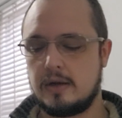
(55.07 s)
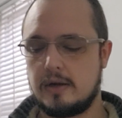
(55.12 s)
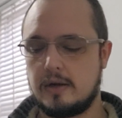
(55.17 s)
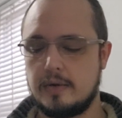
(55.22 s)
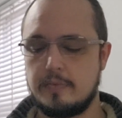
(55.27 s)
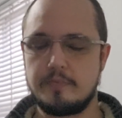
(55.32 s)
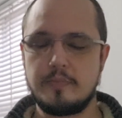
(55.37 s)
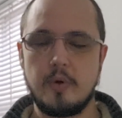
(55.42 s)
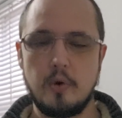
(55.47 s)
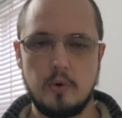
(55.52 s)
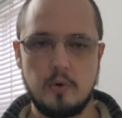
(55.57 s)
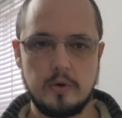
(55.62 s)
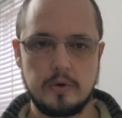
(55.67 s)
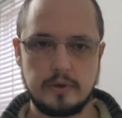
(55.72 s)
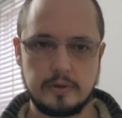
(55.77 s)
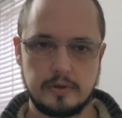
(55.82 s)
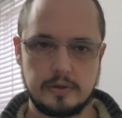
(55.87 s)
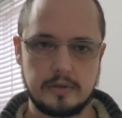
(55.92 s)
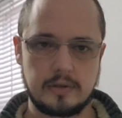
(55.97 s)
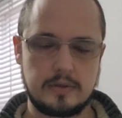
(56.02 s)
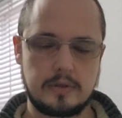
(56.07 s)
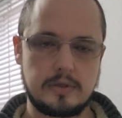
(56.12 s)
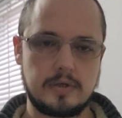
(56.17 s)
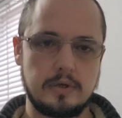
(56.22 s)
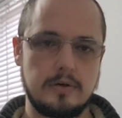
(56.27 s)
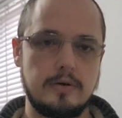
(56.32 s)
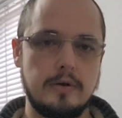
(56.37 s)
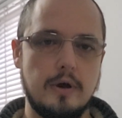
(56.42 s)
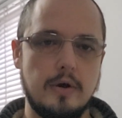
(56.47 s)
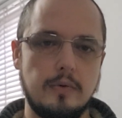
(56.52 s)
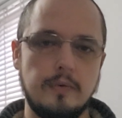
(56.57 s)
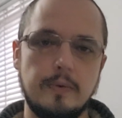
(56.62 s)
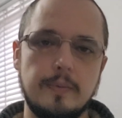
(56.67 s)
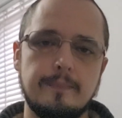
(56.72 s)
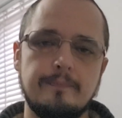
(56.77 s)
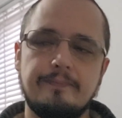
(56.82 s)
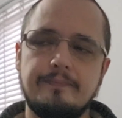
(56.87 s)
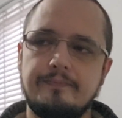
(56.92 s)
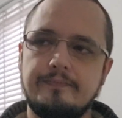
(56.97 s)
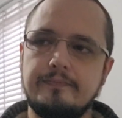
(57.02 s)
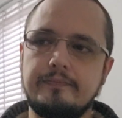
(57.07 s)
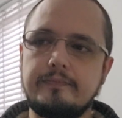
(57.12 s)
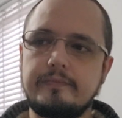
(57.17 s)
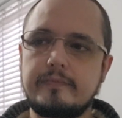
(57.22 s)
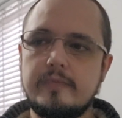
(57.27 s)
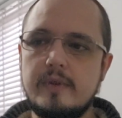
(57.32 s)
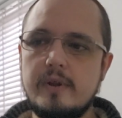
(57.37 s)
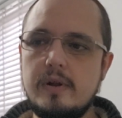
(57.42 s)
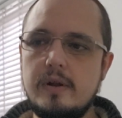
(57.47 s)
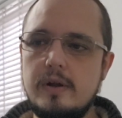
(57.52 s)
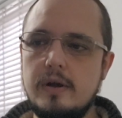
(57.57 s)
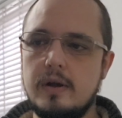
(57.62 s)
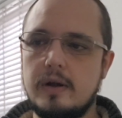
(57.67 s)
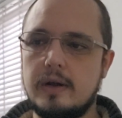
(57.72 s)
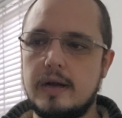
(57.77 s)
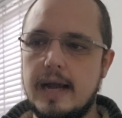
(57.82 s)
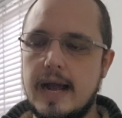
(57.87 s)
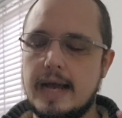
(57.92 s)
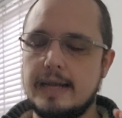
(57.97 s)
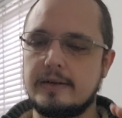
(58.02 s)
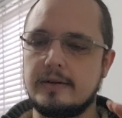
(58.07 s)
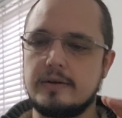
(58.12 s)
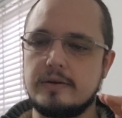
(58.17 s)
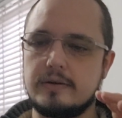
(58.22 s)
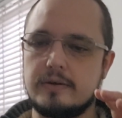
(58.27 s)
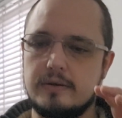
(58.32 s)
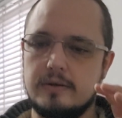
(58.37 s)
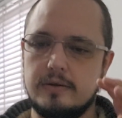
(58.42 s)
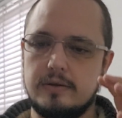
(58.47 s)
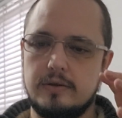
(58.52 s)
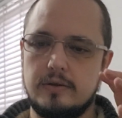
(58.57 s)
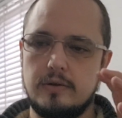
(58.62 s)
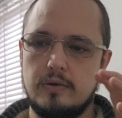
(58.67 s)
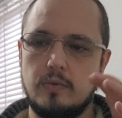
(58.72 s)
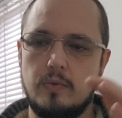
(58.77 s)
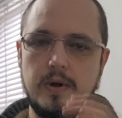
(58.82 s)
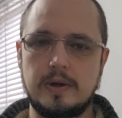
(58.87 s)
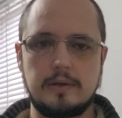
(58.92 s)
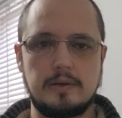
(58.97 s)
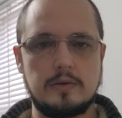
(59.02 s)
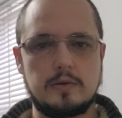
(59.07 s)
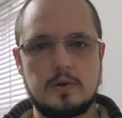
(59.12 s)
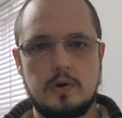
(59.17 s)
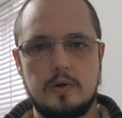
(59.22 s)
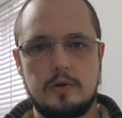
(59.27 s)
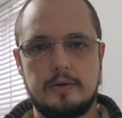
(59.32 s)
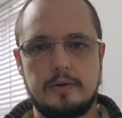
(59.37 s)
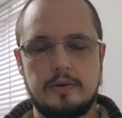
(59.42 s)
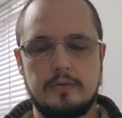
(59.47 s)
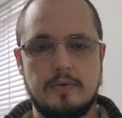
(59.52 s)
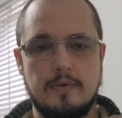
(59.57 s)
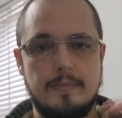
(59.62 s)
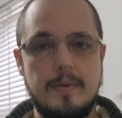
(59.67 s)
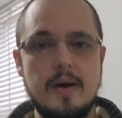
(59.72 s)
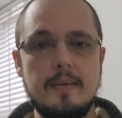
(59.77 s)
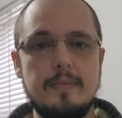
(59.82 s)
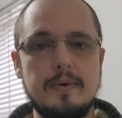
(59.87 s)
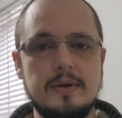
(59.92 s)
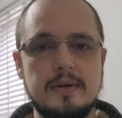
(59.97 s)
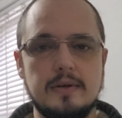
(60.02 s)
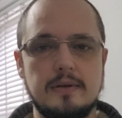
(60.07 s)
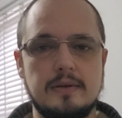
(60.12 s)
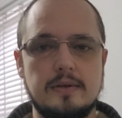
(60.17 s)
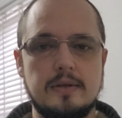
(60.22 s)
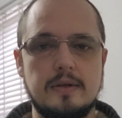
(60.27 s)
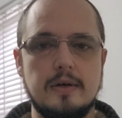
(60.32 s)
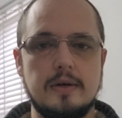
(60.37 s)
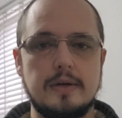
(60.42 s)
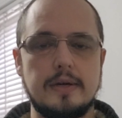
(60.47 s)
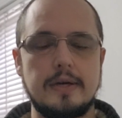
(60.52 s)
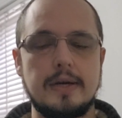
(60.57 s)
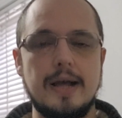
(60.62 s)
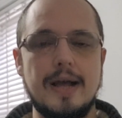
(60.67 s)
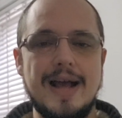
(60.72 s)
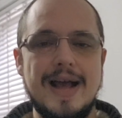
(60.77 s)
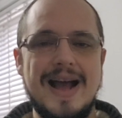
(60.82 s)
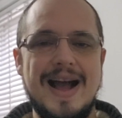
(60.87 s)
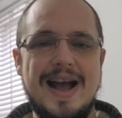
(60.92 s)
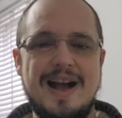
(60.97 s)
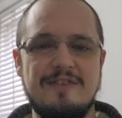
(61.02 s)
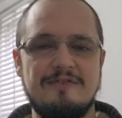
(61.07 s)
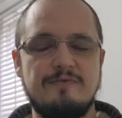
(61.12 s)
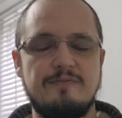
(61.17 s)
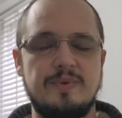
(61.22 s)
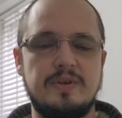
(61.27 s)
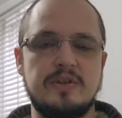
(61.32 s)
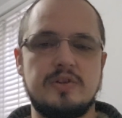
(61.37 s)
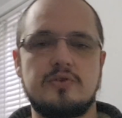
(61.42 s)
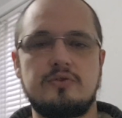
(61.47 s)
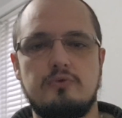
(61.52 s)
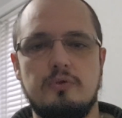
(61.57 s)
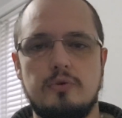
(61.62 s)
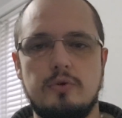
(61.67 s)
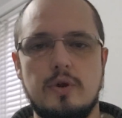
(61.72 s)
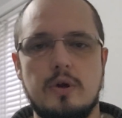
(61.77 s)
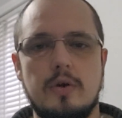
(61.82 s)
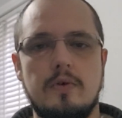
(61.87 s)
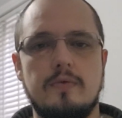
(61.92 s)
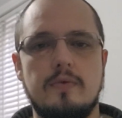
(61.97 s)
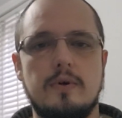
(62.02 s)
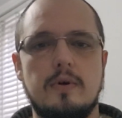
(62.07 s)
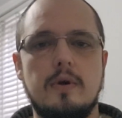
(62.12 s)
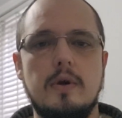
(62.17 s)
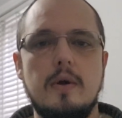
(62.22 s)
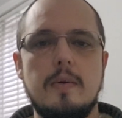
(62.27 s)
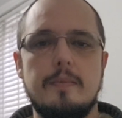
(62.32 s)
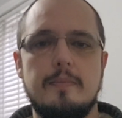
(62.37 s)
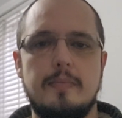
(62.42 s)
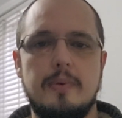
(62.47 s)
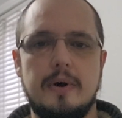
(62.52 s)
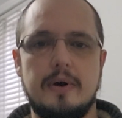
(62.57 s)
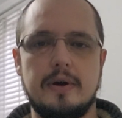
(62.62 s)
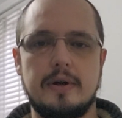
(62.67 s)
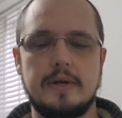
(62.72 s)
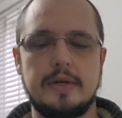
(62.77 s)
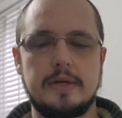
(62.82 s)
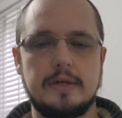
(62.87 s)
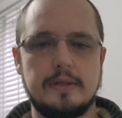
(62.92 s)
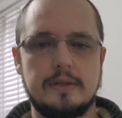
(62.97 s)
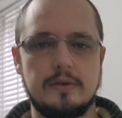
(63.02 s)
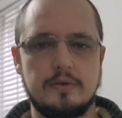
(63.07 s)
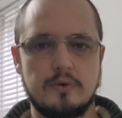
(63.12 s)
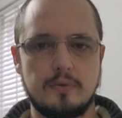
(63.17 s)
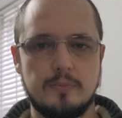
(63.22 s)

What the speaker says: important to note. And the ones on the Republican side have been screwed over by the